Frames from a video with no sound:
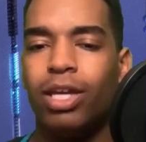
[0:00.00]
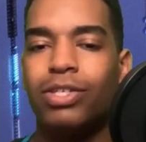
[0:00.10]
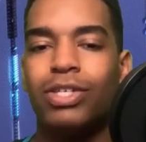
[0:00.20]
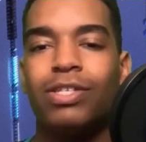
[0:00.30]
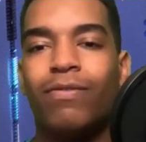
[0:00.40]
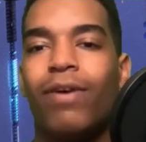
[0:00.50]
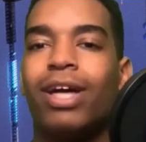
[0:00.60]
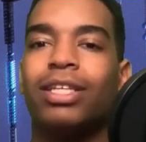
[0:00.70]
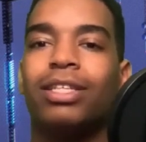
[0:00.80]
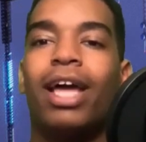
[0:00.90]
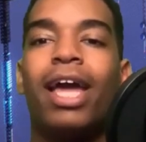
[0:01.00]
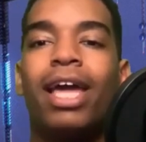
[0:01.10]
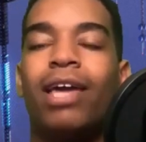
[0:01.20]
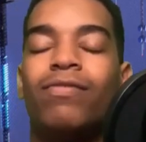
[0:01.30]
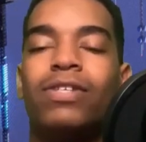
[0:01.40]
It's just the fact that they
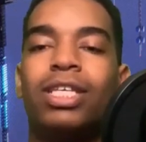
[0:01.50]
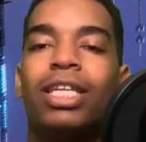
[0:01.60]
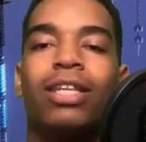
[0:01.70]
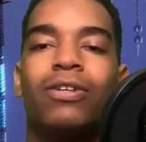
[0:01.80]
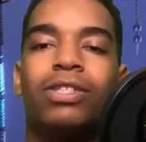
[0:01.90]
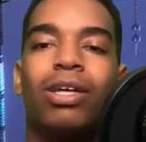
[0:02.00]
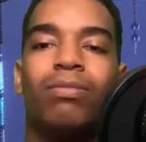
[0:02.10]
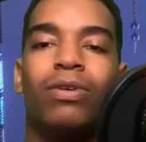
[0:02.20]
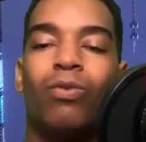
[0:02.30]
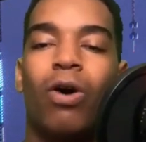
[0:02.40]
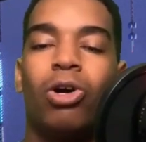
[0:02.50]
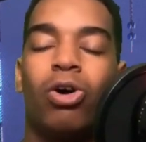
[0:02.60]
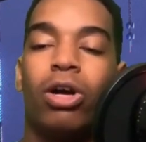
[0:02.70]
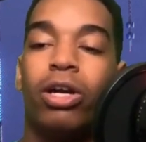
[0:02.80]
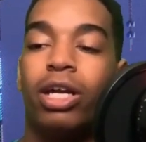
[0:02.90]
even see that there's something wrong
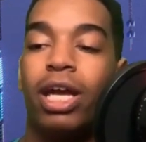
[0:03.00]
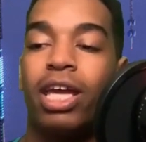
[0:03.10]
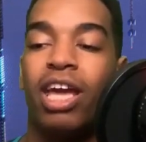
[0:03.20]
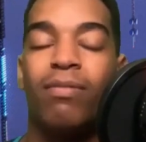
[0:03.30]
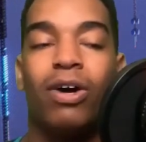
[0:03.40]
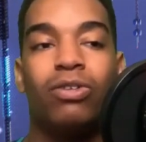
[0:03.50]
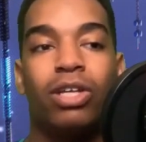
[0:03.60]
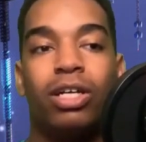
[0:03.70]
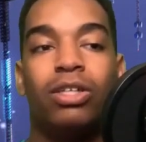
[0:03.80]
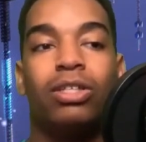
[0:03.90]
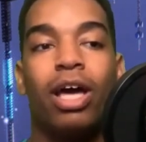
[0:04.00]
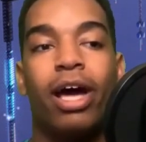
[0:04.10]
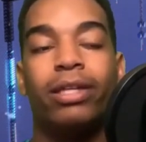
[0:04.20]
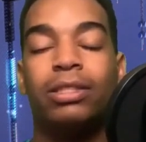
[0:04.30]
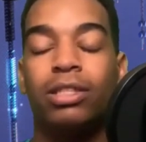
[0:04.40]
going on, and they came out there and
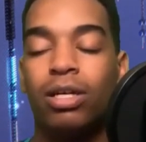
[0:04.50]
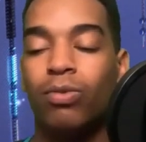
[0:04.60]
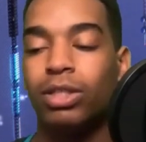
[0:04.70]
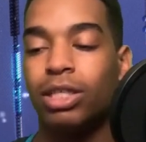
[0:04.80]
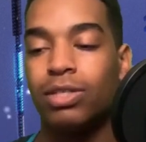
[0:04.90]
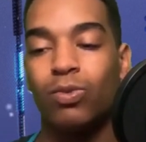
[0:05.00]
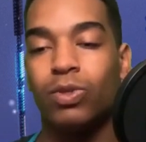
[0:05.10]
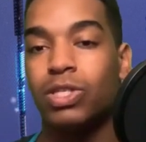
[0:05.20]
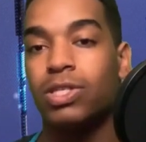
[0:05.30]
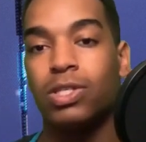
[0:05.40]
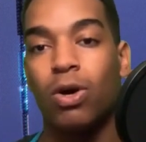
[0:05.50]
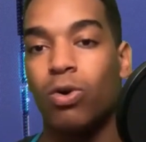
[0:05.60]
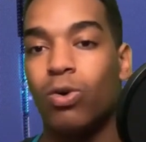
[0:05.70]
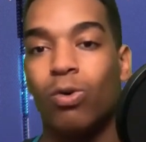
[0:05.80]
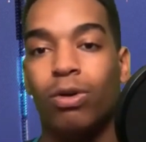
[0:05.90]
had stood with us was
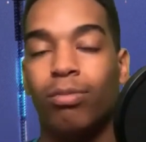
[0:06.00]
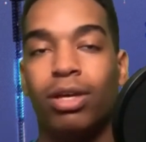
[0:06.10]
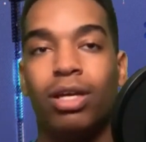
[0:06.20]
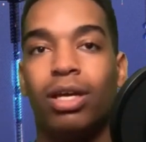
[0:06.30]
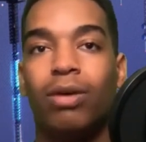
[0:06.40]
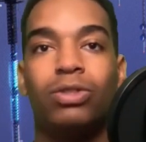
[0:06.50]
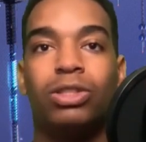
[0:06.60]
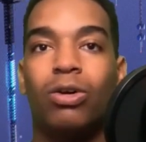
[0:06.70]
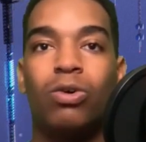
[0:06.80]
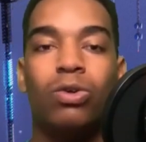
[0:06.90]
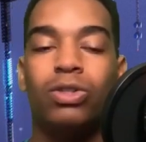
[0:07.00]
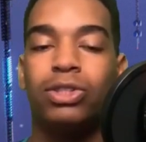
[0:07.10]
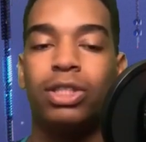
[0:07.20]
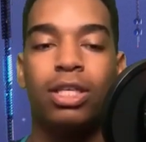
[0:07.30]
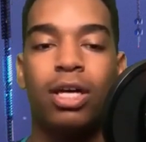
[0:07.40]
so cool to me. It was so cool to
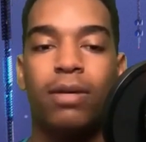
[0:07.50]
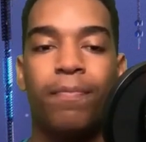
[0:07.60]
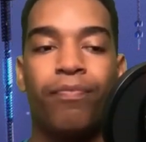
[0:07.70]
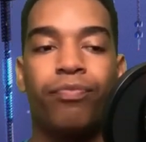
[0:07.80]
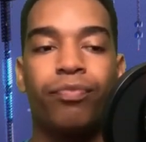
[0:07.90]
see that.